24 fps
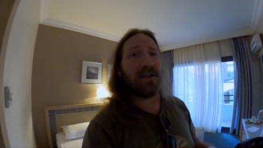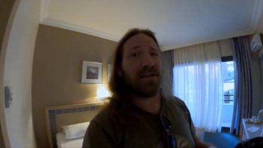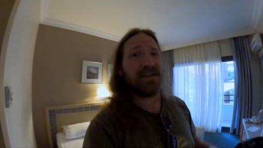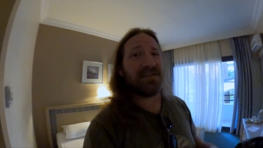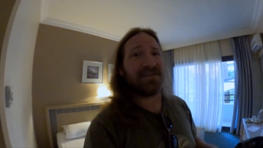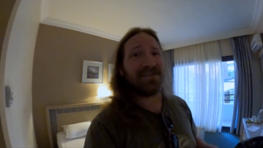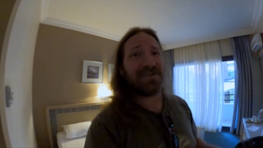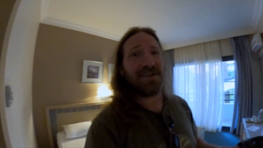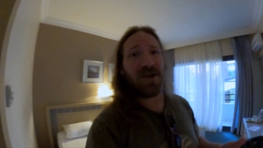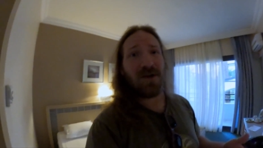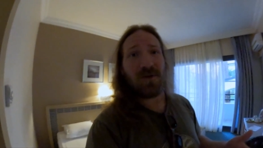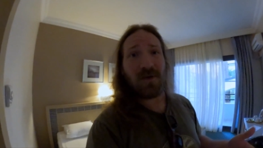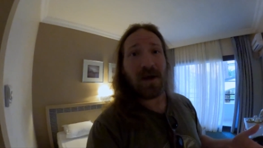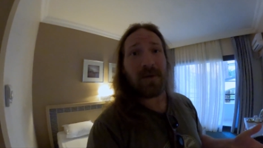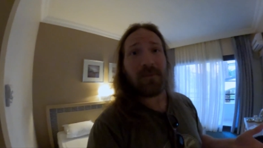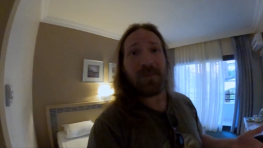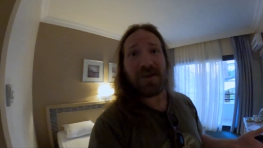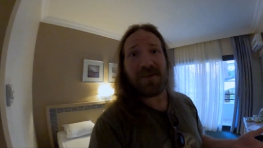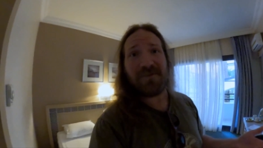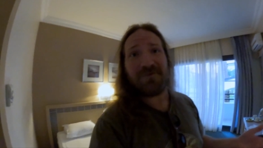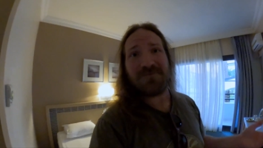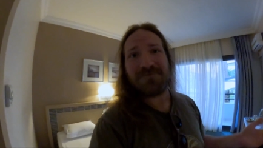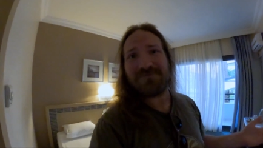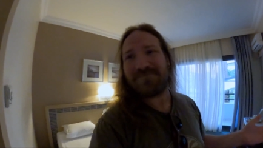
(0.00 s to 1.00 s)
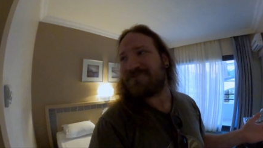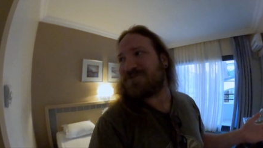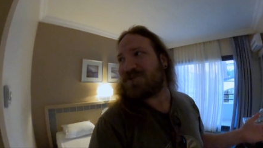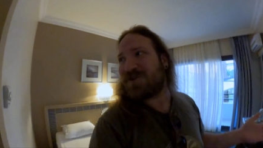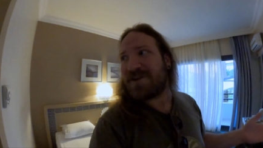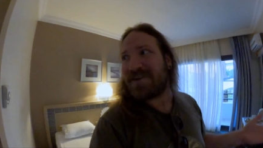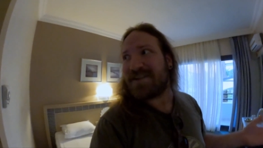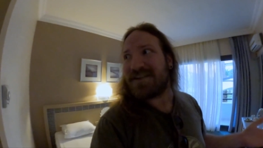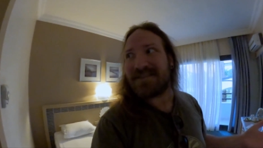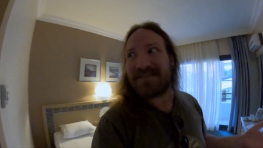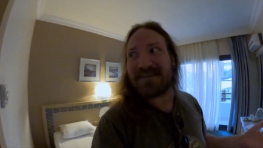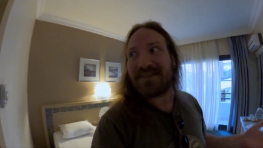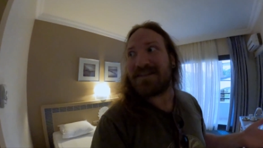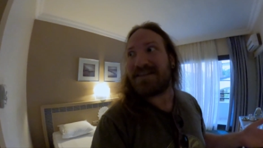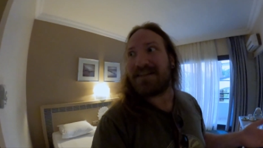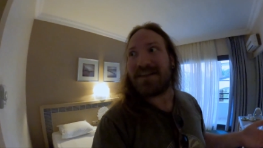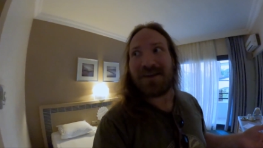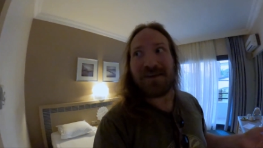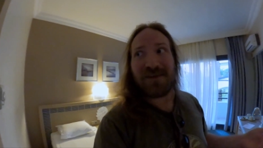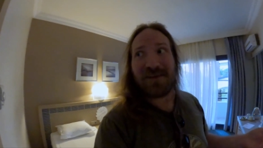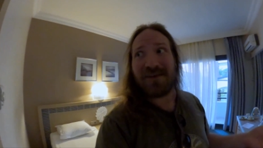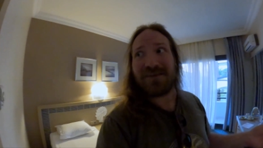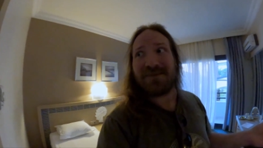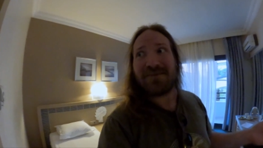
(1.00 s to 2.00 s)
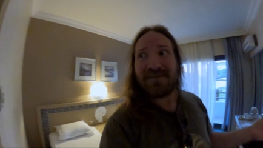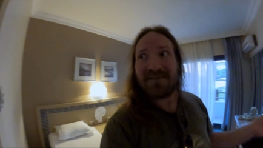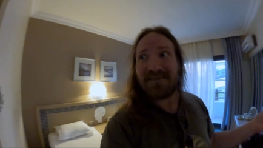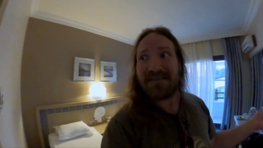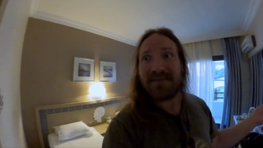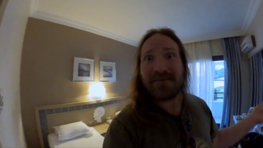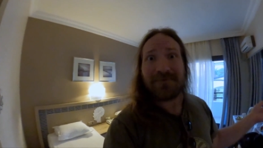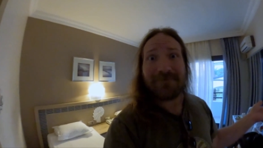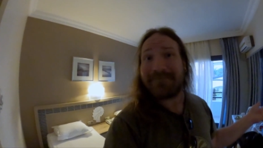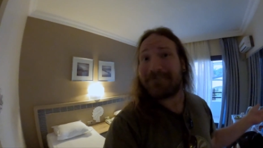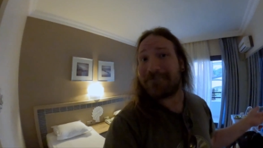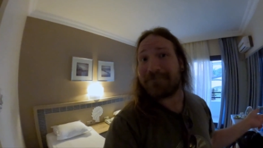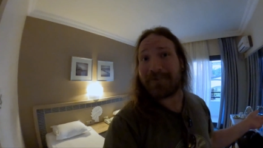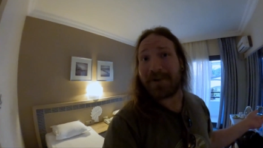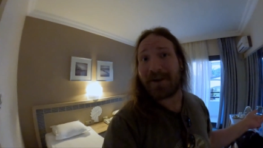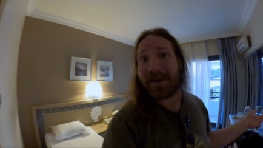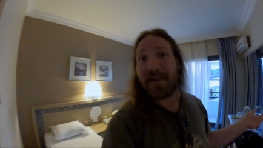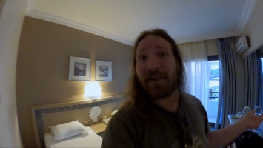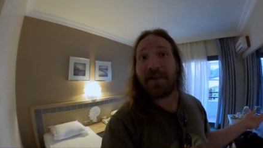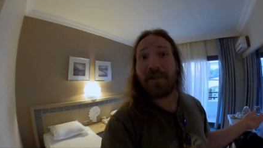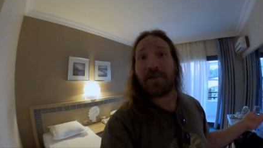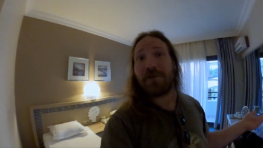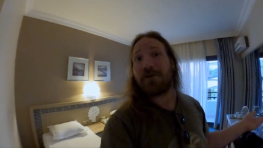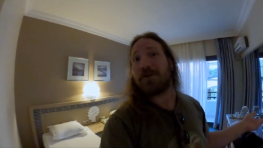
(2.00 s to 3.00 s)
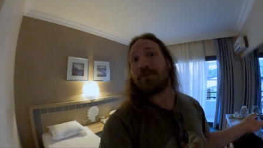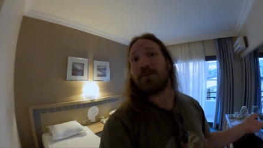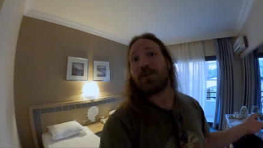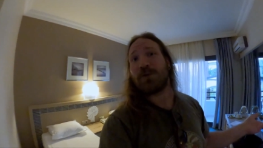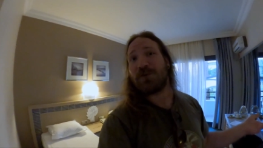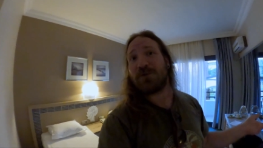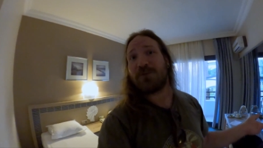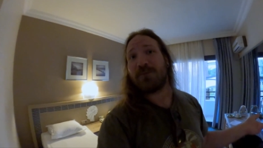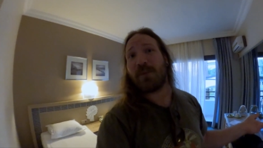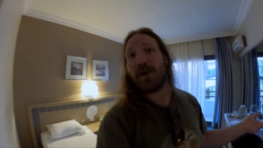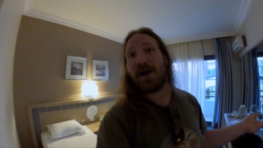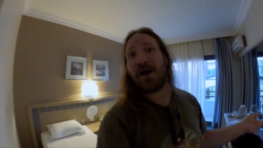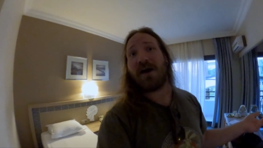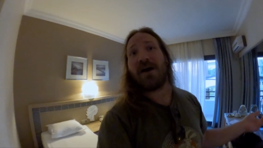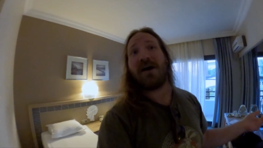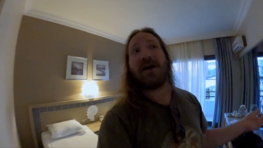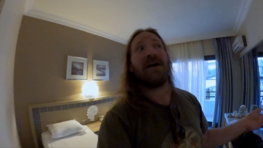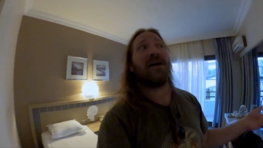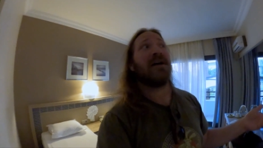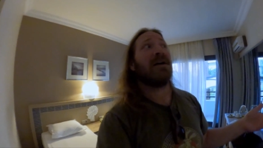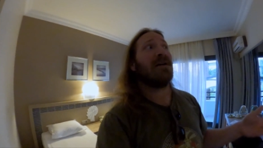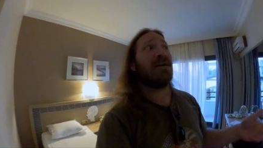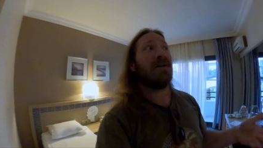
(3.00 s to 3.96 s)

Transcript: So, I mean, realistically, this is a freaking thermal spa.